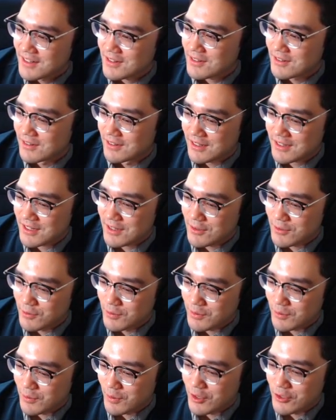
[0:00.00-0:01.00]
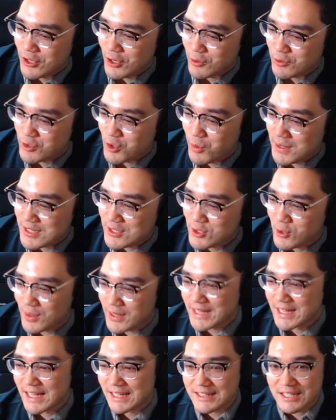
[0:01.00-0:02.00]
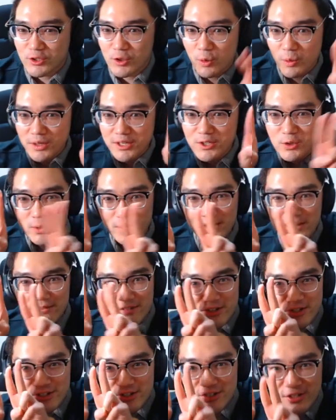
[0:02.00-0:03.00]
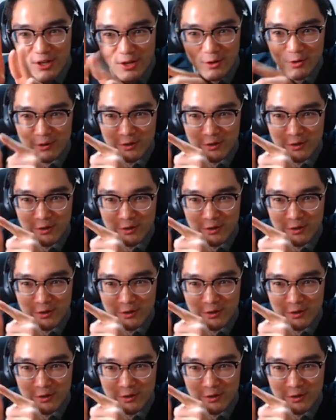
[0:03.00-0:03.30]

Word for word: Oh, lucky. Well, yo, 2020 got that 2020 vision. Yo,